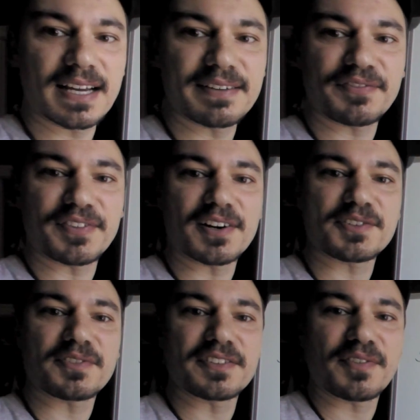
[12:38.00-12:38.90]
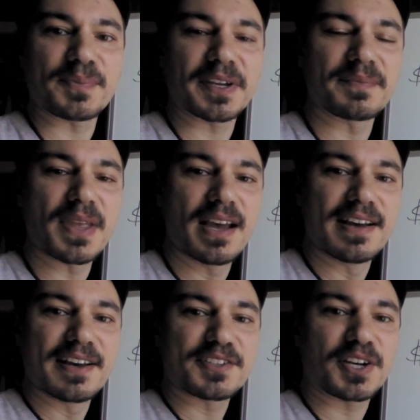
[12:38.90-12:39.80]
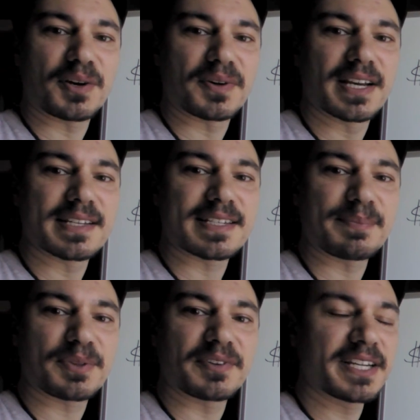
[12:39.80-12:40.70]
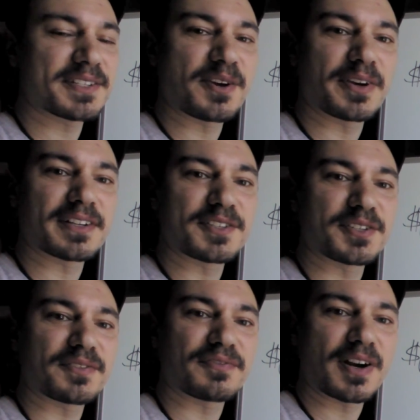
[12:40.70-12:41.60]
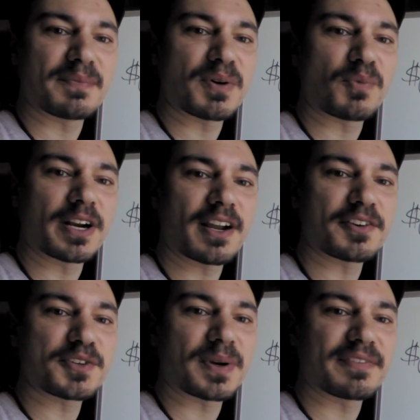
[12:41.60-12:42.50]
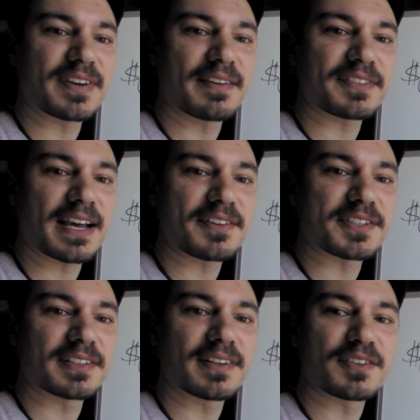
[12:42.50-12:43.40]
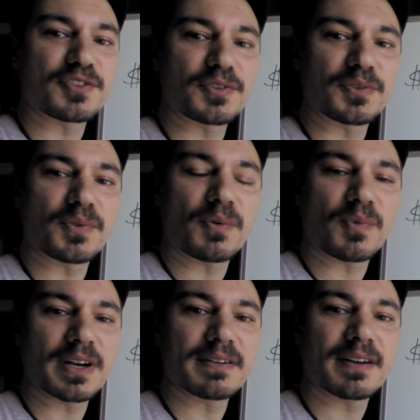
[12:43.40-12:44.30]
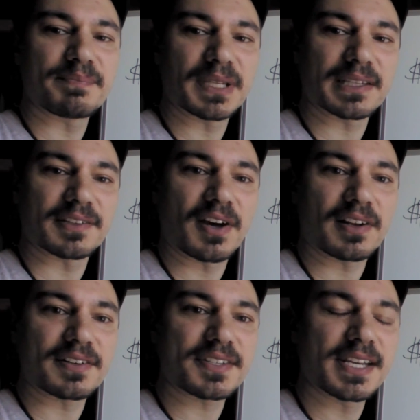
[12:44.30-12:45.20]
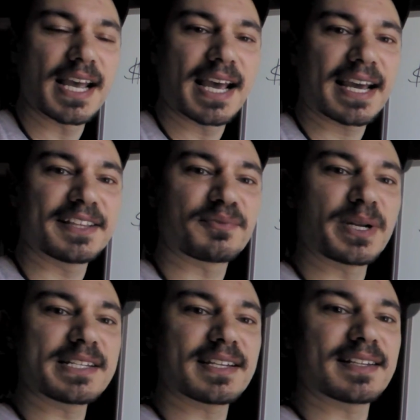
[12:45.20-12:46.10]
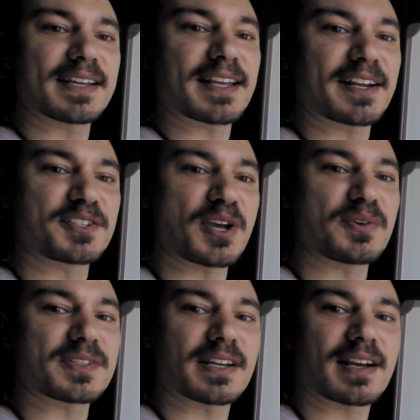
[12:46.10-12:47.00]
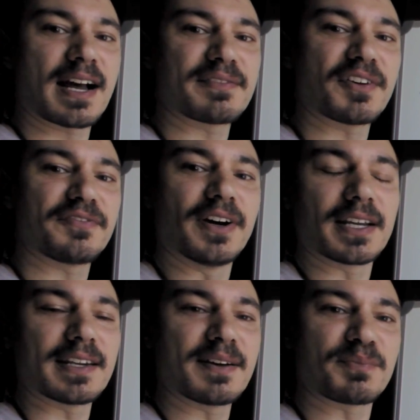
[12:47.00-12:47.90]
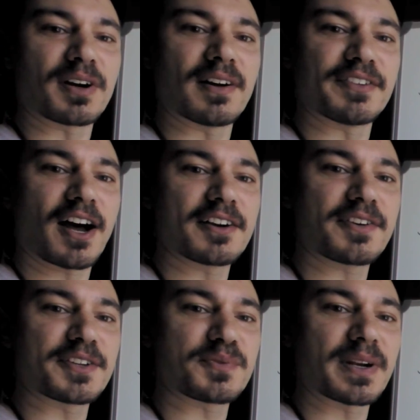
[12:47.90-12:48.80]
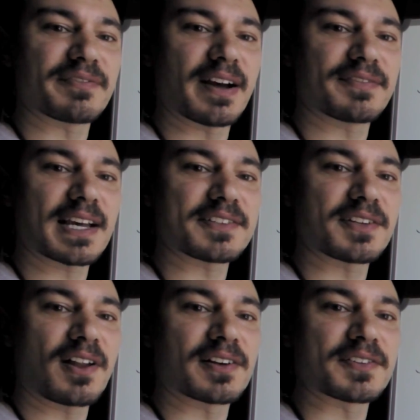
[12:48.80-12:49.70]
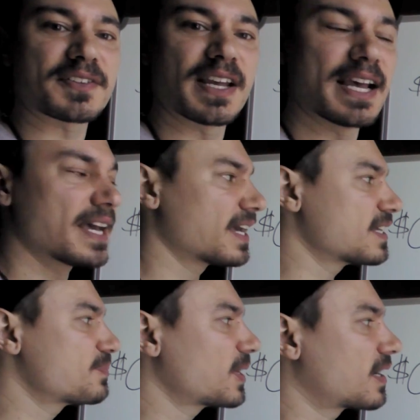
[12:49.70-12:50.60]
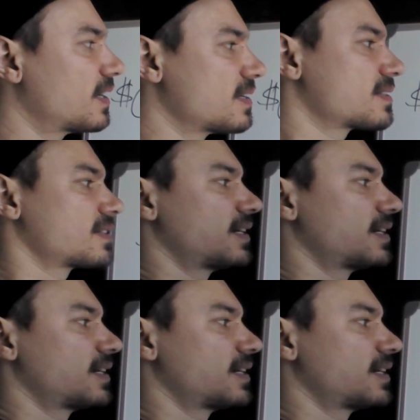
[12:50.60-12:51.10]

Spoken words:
of a far stretch for me. So step 3 is going from $125,000 to $1 million. And the reason that I chose kind of a funky number of $125,000 is because